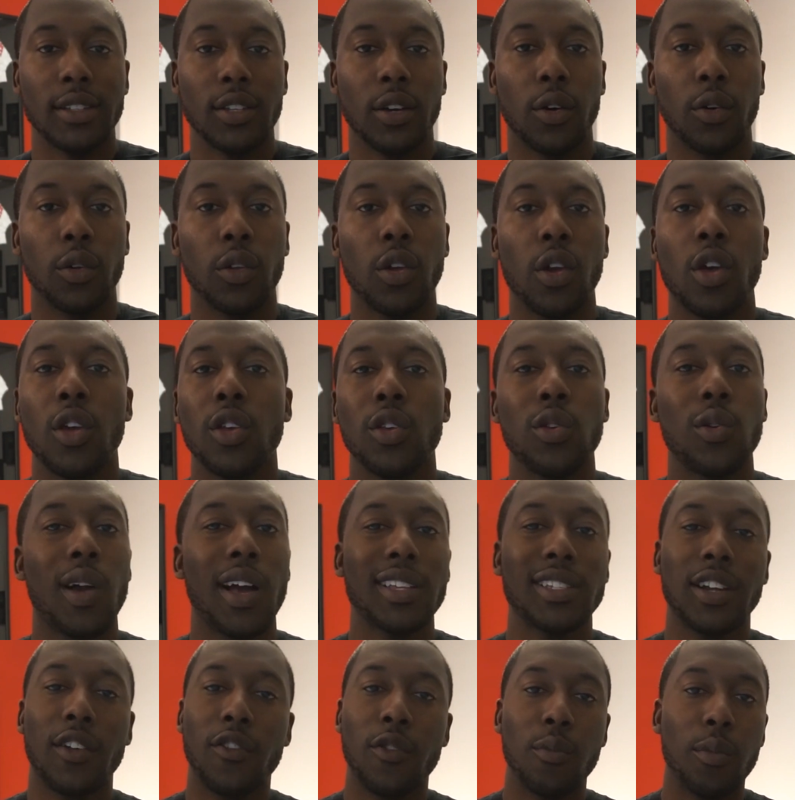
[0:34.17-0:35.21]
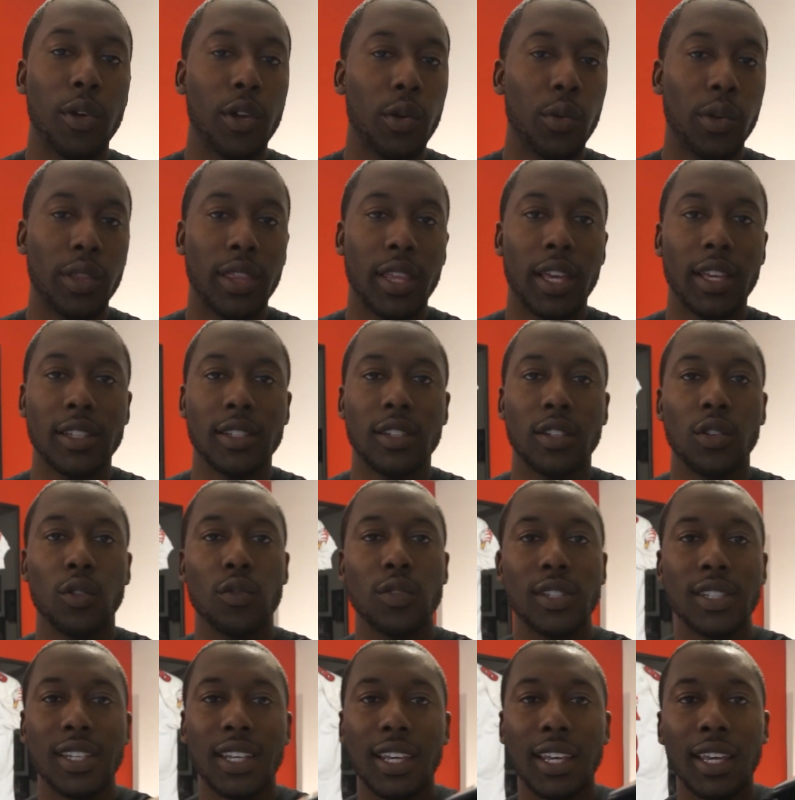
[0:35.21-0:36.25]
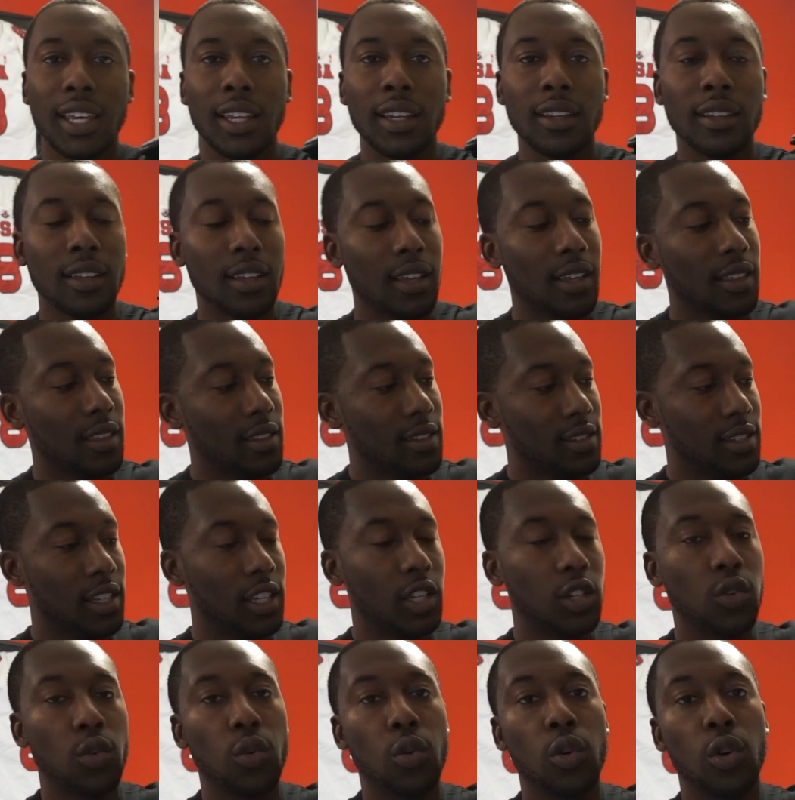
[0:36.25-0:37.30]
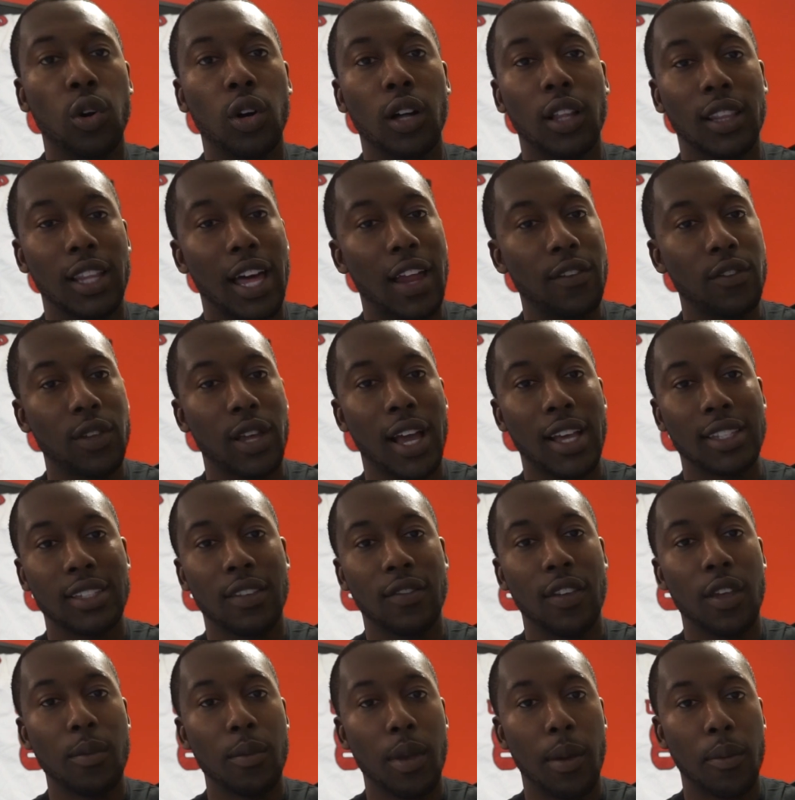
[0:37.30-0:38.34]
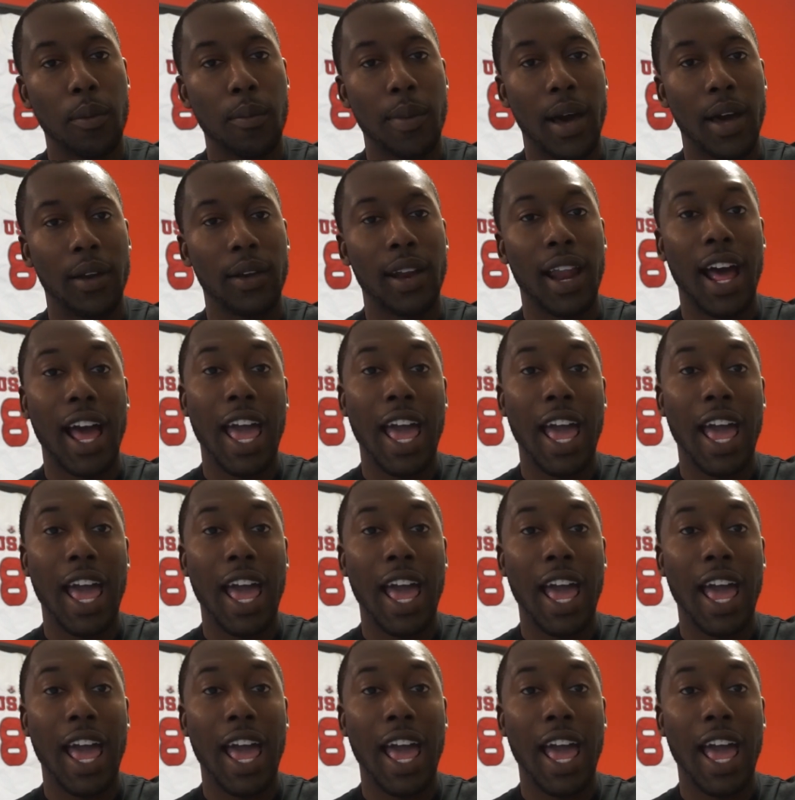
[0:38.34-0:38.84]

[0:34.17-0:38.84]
So you guys are familiar with this. You've seen Z-Cool, a lot of you guys have hit me up about it.